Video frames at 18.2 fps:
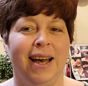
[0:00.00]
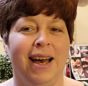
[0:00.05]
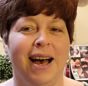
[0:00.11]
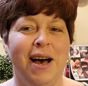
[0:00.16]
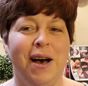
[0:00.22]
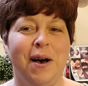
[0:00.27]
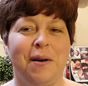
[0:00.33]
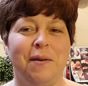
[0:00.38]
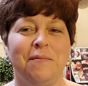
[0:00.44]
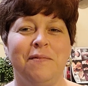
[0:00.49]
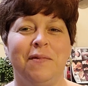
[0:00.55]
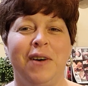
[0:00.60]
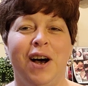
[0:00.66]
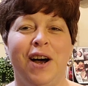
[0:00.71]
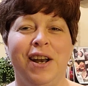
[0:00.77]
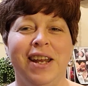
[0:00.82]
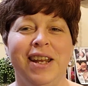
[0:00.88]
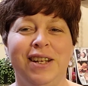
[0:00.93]
on
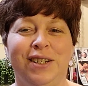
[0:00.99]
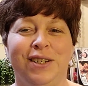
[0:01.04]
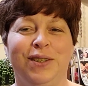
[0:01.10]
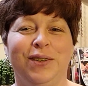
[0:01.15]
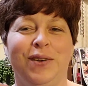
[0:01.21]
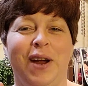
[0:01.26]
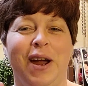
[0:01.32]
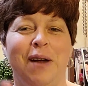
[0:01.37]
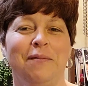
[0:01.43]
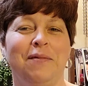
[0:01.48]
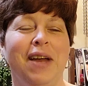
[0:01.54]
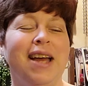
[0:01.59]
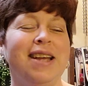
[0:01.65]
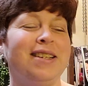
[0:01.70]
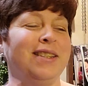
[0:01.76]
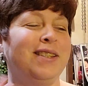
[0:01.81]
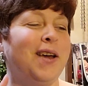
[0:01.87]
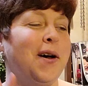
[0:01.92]
Instagram.
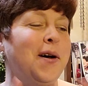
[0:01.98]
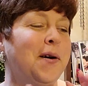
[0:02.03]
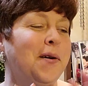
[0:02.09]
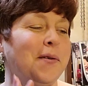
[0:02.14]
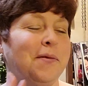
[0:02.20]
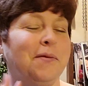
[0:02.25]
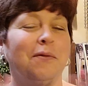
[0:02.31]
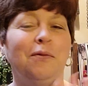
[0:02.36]
And so